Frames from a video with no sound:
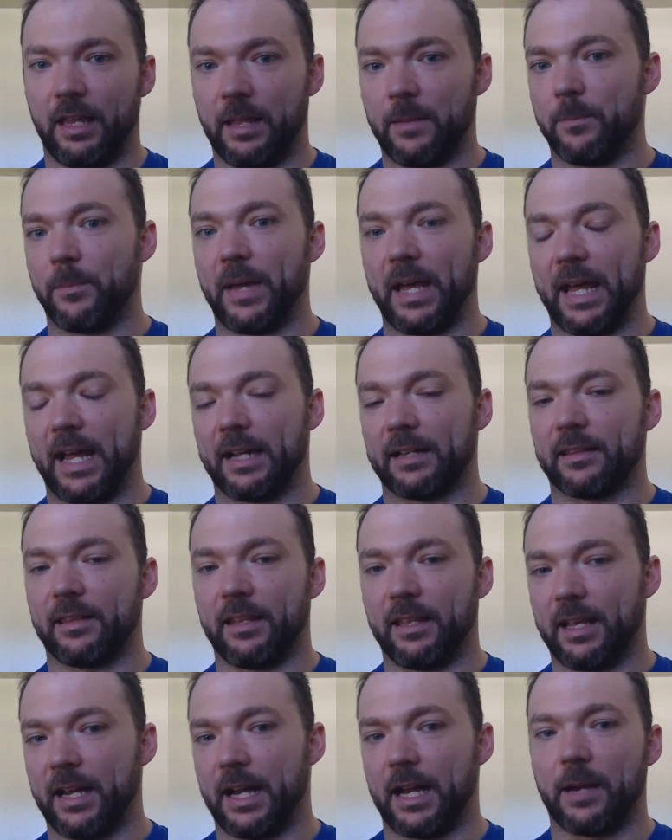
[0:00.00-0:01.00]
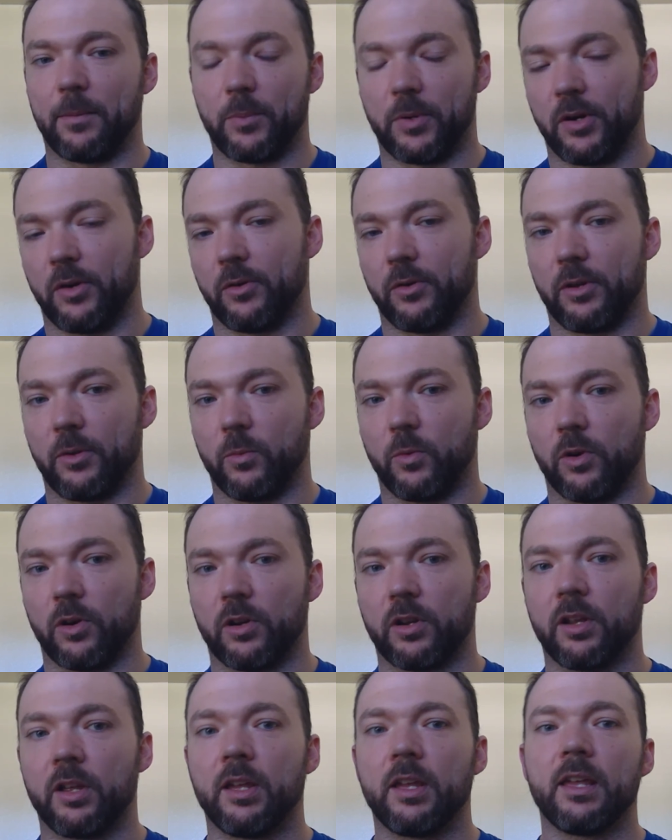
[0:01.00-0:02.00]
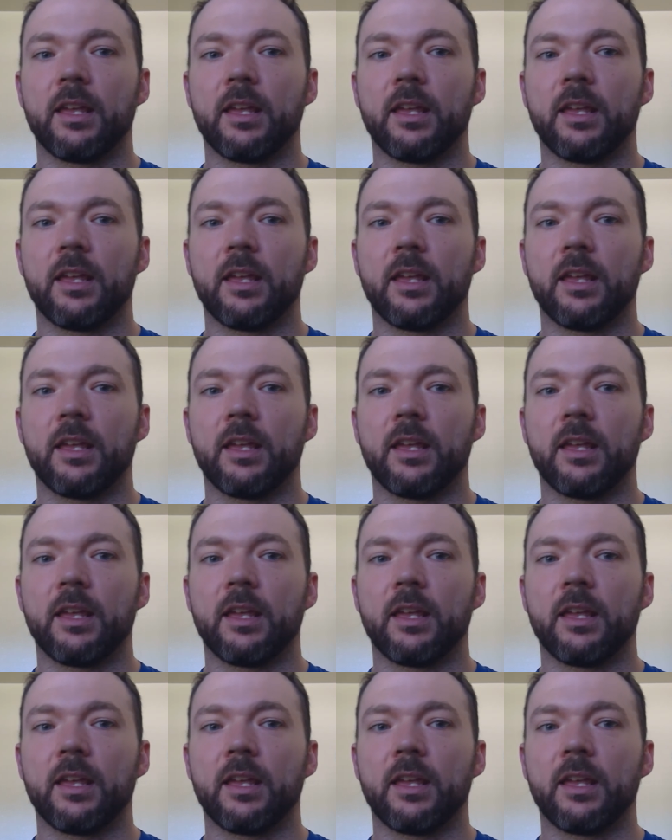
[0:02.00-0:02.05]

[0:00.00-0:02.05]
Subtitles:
impact the high priority work.